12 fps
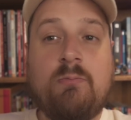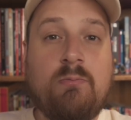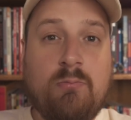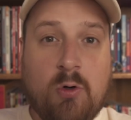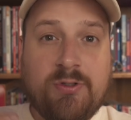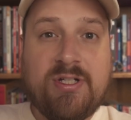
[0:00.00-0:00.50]

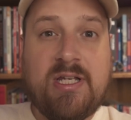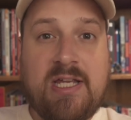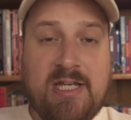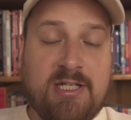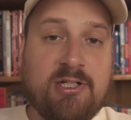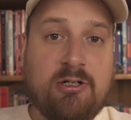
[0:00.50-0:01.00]
most
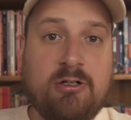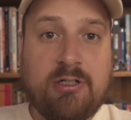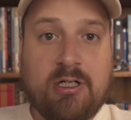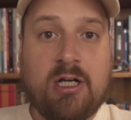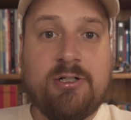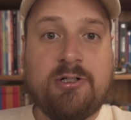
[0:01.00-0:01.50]
Eastern
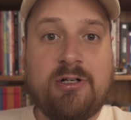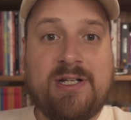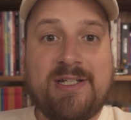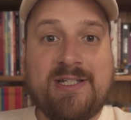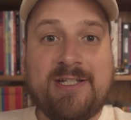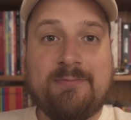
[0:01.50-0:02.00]
countries.